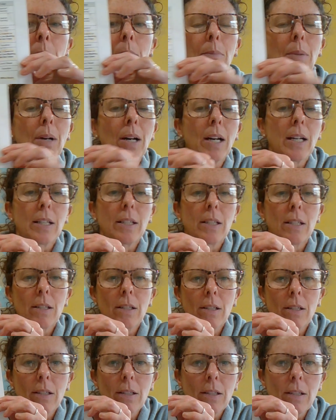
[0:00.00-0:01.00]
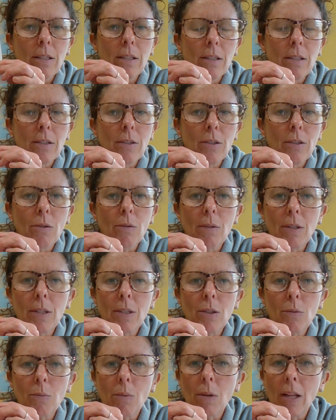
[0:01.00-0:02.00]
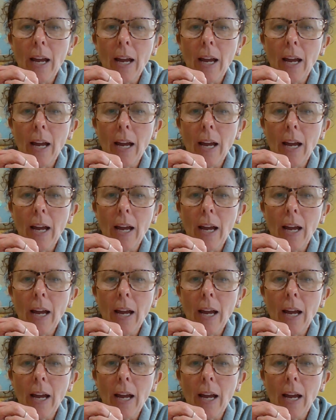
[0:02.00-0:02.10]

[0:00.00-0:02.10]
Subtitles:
but students will